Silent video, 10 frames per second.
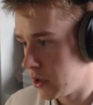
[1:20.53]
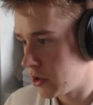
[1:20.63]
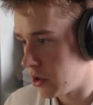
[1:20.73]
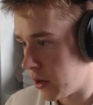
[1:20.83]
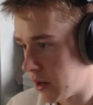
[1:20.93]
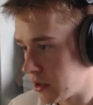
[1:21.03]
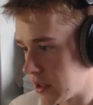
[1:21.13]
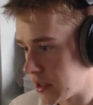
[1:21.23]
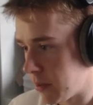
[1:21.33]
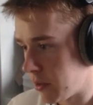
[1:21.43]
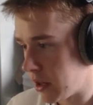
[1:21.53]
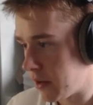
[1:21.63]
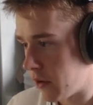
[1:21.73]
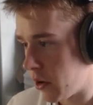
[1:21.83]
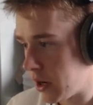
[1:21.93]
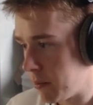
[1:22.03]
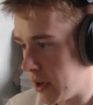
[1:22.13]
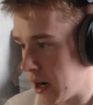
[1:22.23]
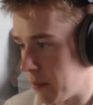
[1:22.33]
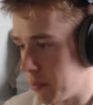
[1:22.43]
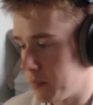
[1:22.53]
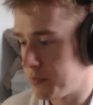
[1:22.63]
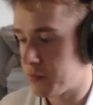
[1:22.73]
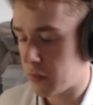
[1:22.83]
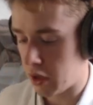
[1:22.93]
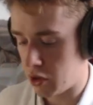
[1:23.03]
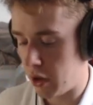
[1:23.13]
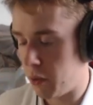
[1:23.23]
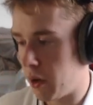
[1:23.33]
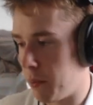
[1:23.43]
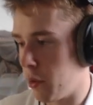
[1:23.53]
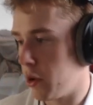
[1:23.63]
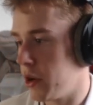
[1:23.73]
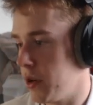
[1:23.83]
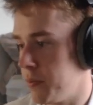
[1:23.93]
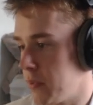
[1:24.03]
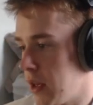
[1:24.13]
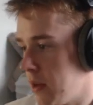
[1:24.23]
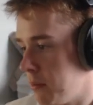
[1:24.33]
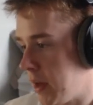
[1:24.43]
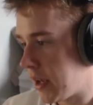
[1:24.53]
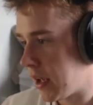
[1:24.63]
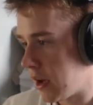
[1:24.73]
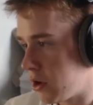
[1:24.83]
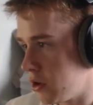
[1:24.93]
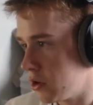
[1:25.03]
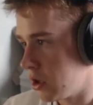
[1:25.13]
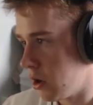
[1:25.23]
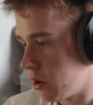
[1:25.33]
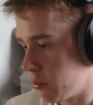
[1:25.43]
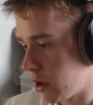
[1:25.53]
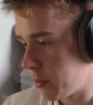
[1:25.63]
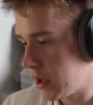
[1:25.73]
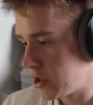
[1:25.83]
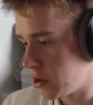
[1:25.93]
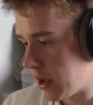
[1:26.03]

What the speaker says: So here's an example that I've already made up, so I don't want to bore you making a huge long product page.